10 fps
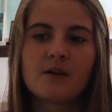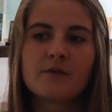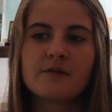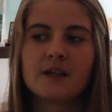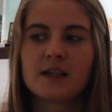
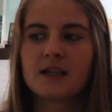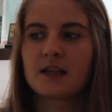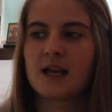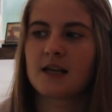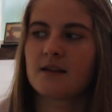
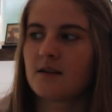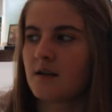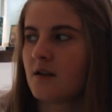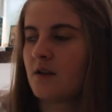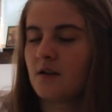feeling like
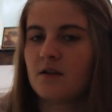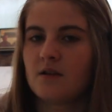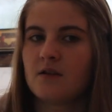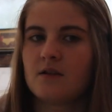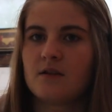
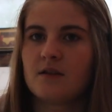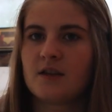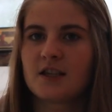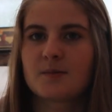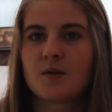
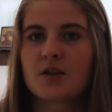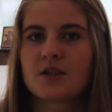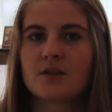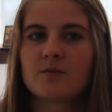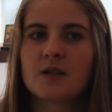this
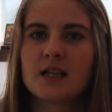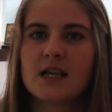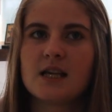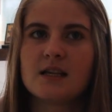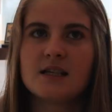person
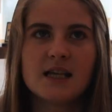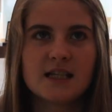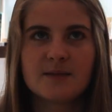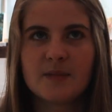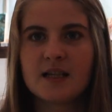really
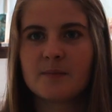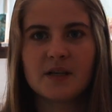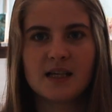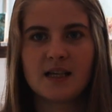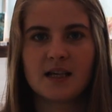needs me to
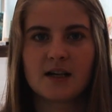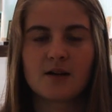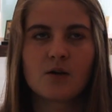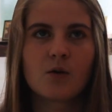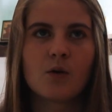be
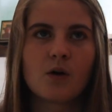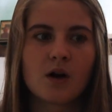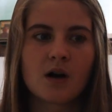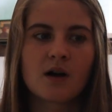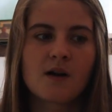here,
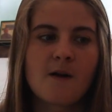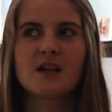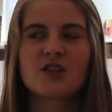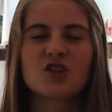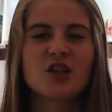or
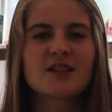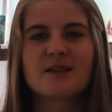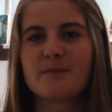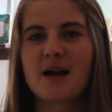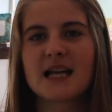it's
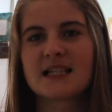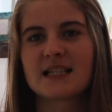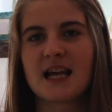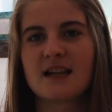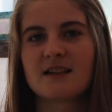just a
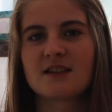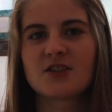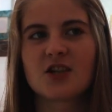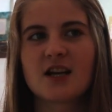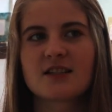mindset.
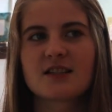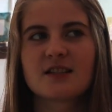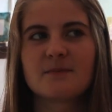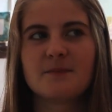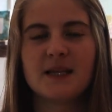It's
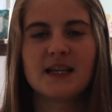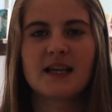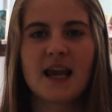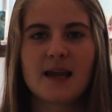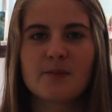just
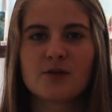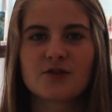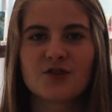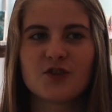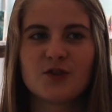being
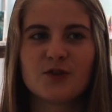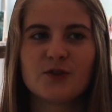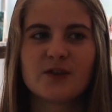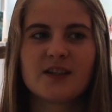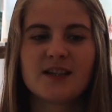able
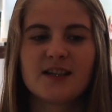to